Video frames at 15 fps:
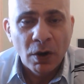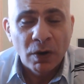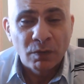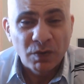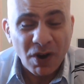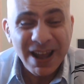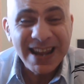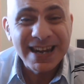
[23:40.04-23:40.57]

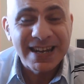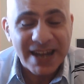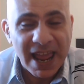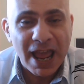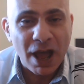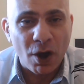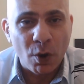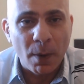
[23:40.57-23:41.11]
Right
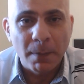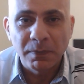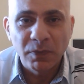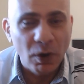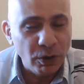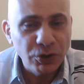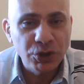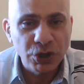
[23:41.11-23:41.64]
now,
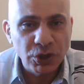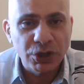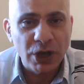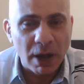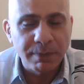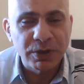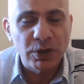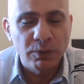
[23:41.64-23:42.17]
not just
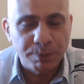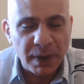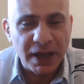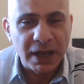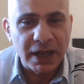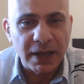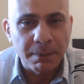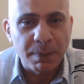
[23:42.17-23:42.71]

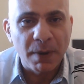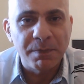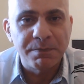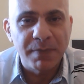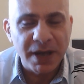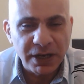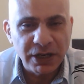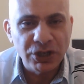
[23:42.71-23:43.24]
WB, but
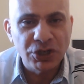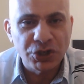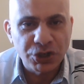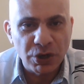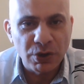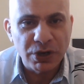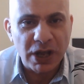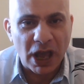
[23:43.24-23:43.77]
many
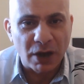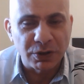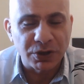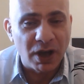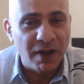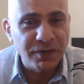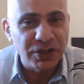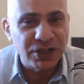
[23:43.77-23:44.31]
studios,
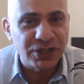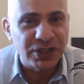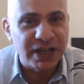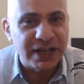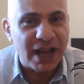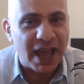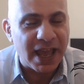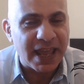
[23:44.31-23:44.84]
I've just
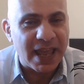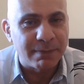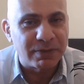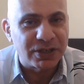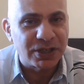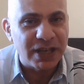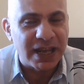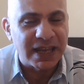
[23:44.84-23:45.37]
seen
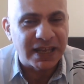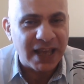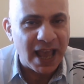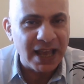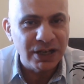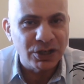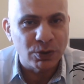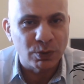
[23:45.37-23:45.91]
AMC
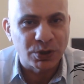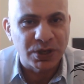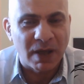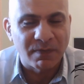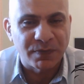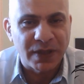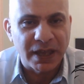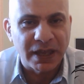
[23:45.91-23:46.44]
cancel
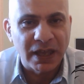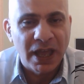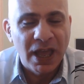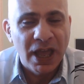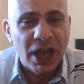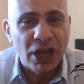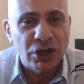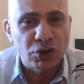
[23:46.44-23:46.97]
something
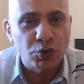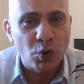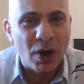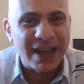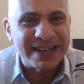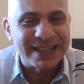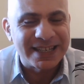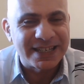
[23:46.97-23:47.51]
and
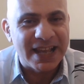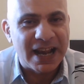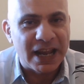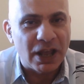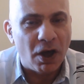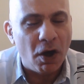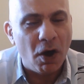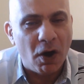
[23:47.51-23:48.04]
try and sell
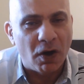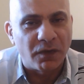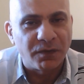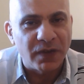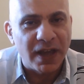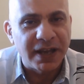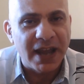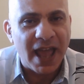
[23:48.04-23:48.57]
it
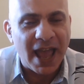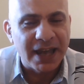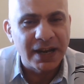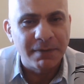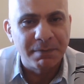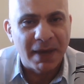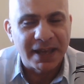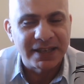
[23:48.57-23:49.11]
off an
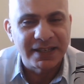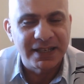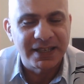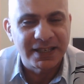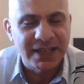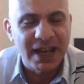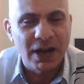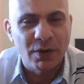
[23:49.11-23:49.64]
animated
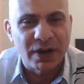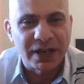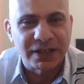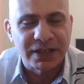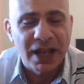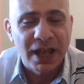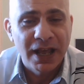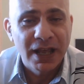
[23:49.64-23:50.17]

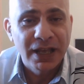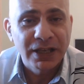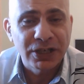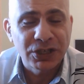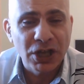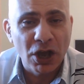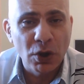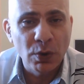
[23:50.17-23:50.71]
series.
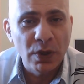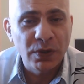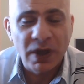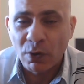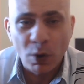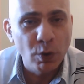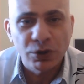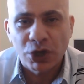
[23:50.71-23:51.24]
So
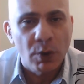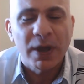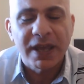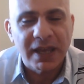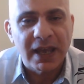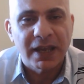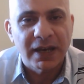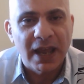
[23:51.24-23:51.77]
they're all
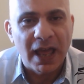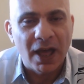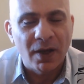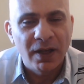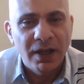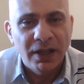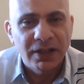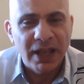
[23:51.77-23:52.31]
doing it
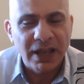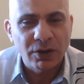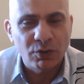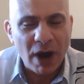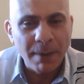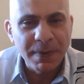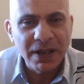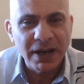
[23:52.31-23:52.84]
now. They're
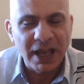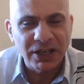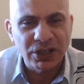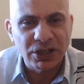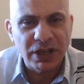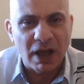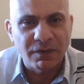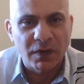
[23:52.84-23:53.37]
grabbing their
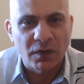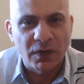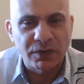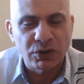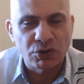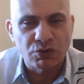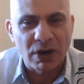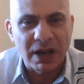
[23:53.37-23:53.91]
stuff off of
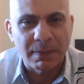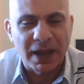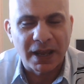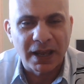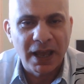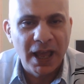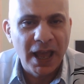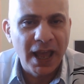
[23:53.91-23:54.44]

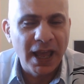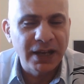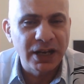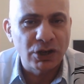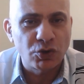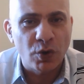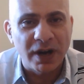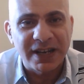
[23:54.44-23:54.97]
streaming and
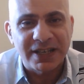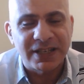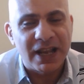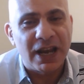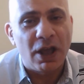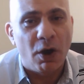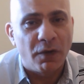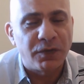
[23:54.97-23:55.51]
they're trying to
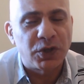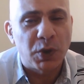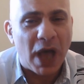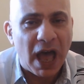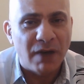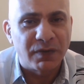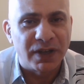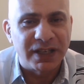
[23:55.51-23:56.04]
sell it off to
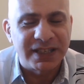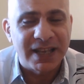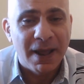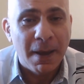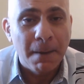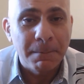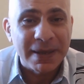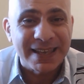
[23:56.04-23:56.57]
others
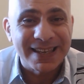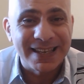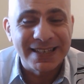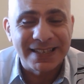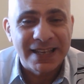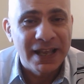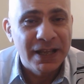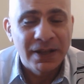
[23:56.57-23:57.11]

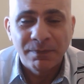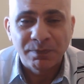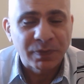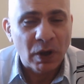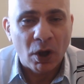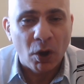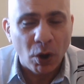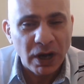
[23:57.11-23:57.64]
because
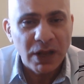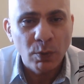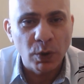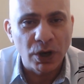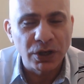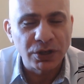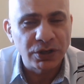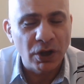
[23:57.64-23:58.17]

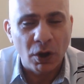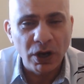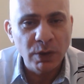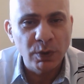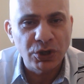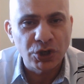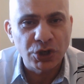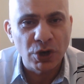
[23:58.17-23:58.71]
Hollywood, the
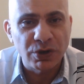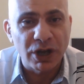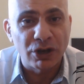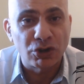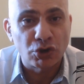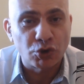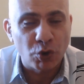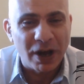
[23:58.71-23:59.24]
Hollywood
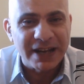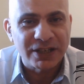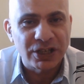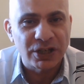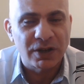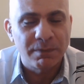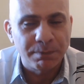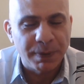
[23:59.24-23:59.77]
studios tried
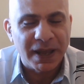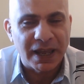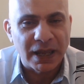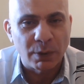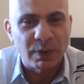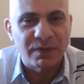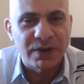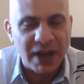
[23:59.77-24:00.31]
to
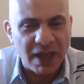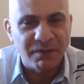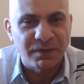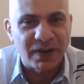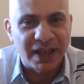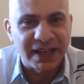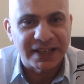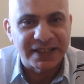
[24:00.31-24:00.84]
compete with
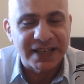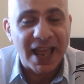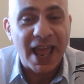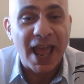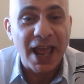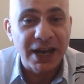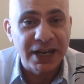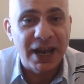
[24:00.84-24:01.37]
Netflix
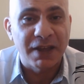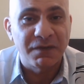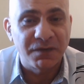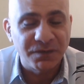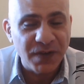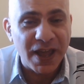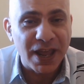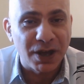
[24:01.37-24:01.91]
and they
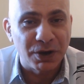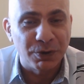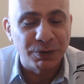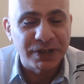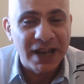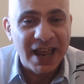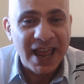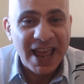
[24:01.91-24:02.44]

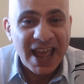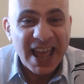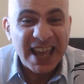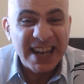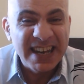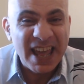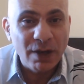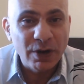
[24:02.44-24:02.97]
failed.
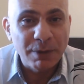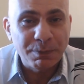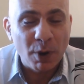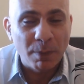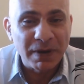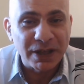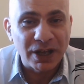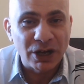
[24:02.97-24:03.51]
And now they're
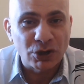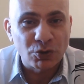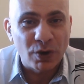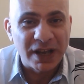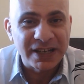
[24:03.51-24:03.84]
probably going to try